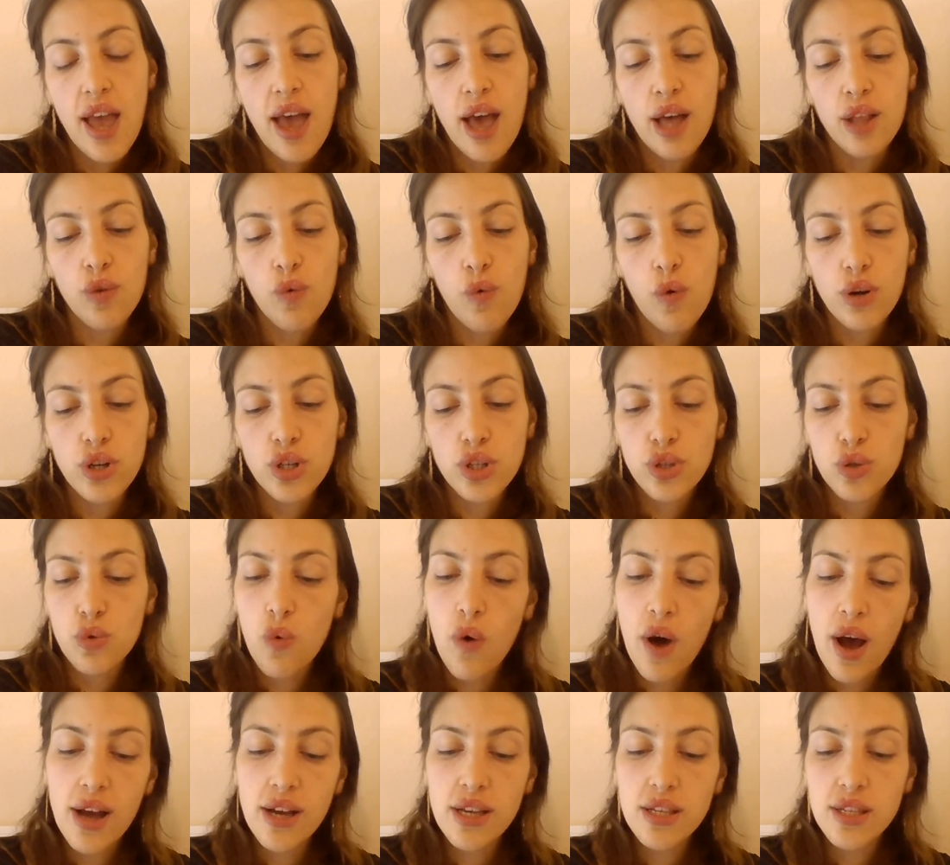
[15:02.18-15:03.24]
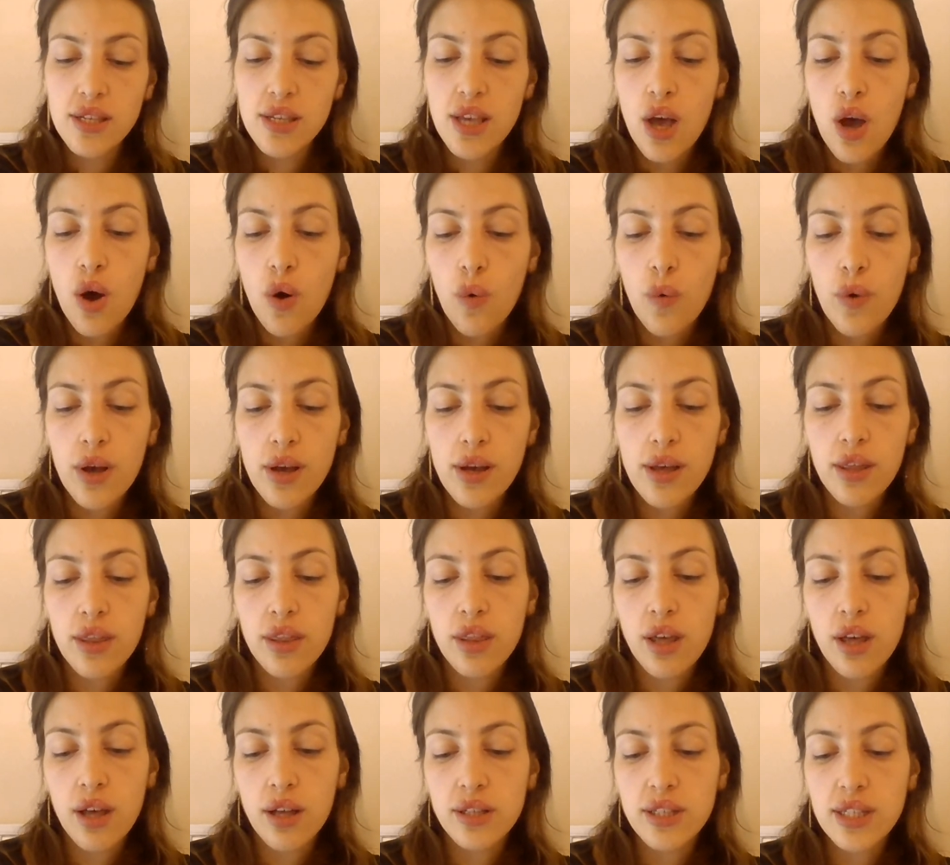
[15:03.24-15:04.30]
and wash twice with
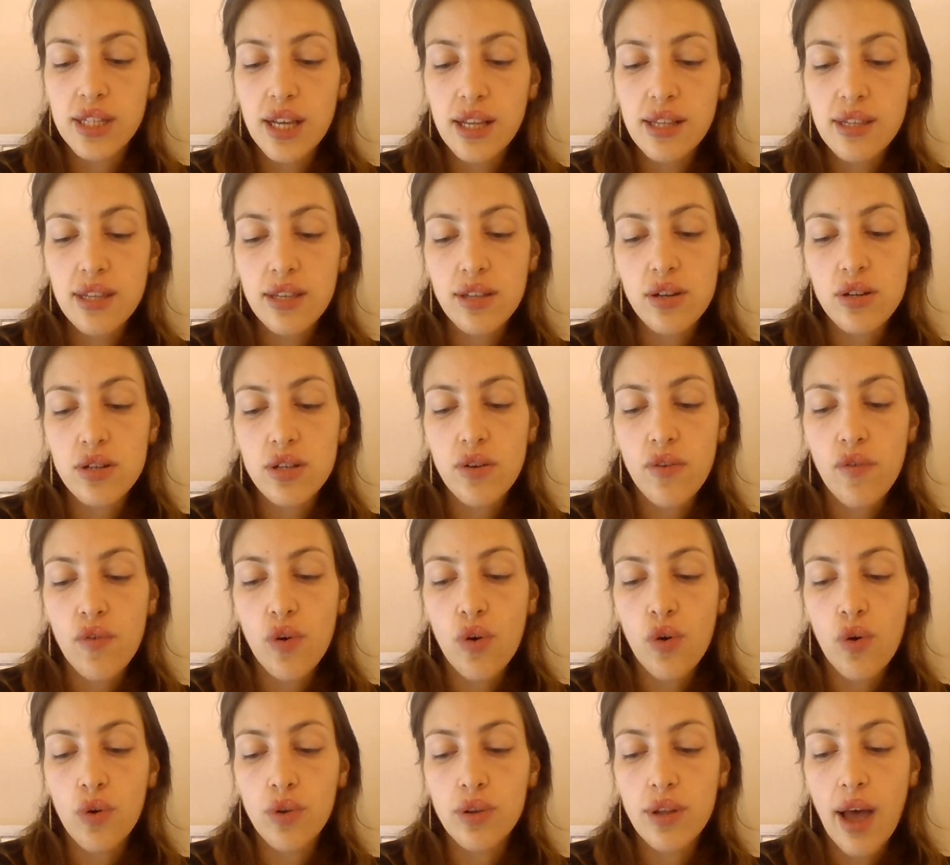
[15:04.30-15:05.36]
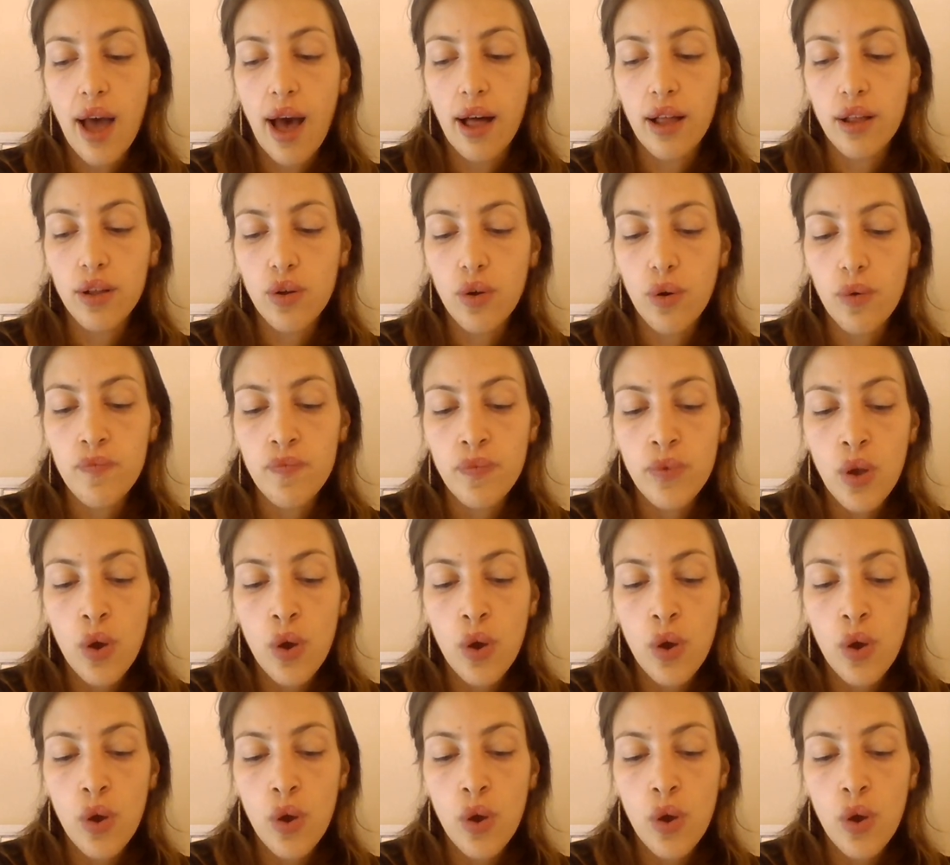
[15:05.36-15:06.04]
10 centiliters of cold alcohol.